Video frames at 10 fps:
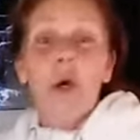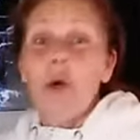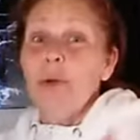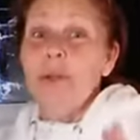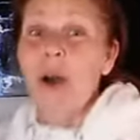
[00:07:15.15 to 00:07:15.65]

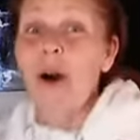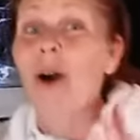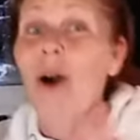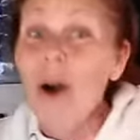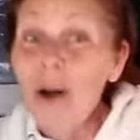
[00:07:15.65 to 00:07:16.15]
who's
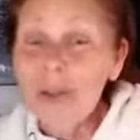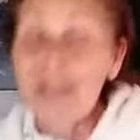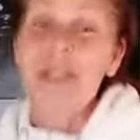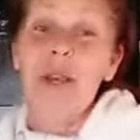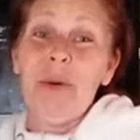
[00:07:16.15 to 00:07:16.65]

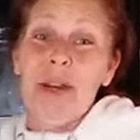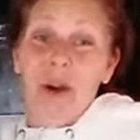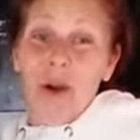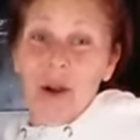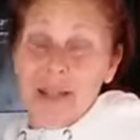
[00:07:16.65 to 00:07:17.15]
also an
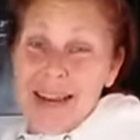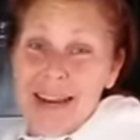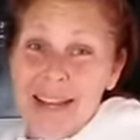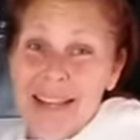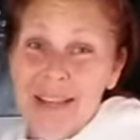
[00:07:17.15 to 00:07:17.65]
art
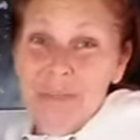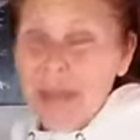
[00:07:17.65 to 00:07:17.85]
lady.